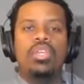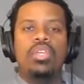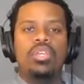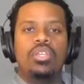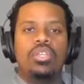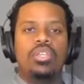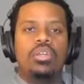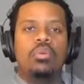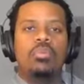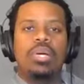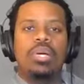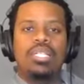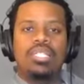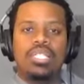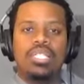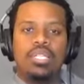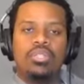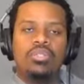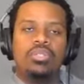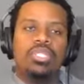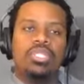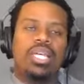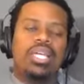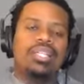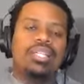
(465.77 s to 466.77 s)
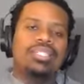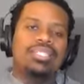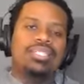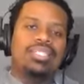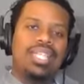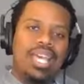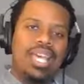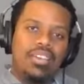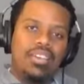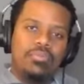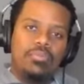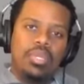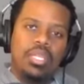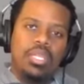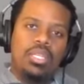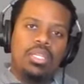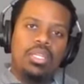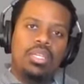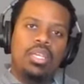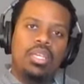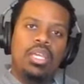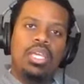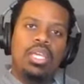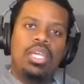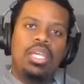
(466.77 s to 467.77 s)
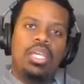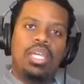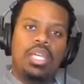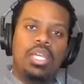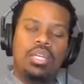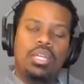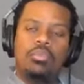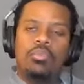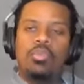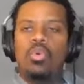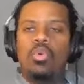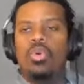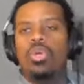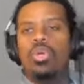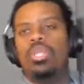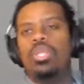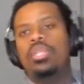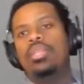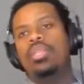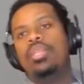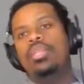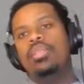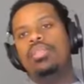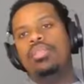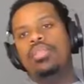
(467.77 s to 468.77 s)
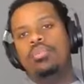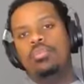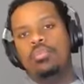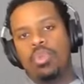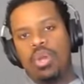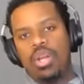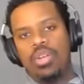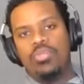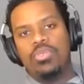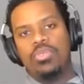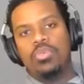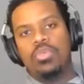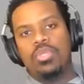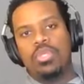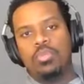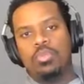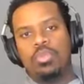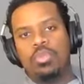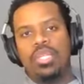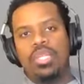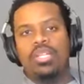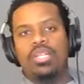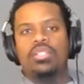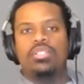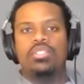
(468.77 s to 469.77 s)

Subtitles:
My schedule is like a staff meeting in the morning, then breakfast with the player.